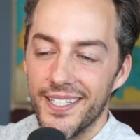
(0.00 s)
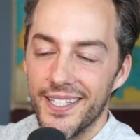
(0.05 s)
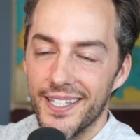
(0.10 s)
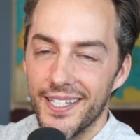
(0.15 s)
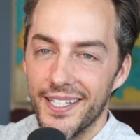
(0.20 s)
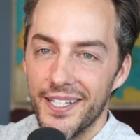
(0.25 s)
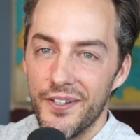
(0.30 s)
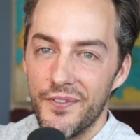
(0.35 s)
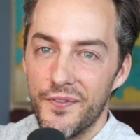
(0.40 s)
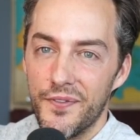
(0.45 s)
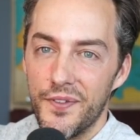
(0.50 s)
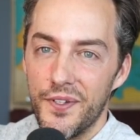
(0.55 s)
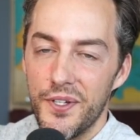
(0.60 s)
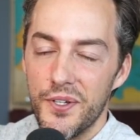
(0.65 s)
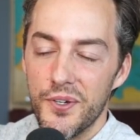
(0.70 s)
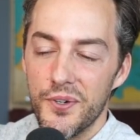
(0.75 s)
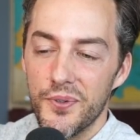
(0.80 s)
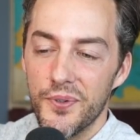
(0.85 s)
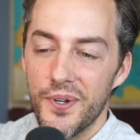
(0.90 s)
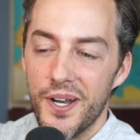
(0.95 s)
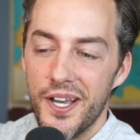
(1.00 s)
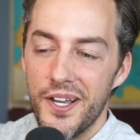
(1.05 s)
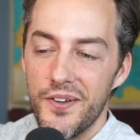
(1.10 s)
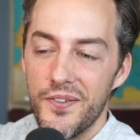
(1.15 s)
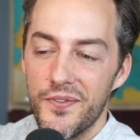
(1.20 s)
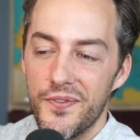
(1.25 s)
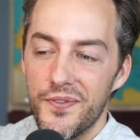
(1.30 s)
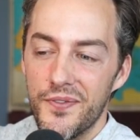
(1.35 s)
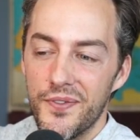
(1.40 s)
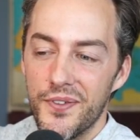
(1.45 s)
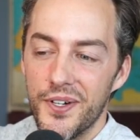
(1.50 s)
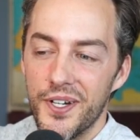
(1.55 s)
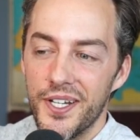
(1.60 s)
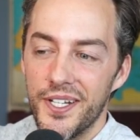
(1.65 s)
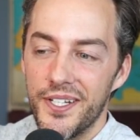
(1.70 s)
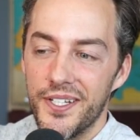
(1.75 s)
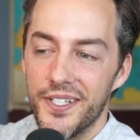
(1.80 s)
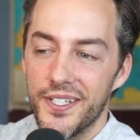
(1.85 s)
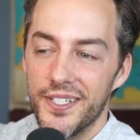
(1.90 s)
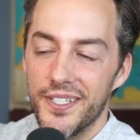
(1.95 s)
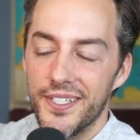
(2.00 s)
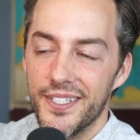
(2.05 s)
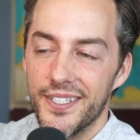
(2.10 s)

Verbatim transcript: lift your right foot.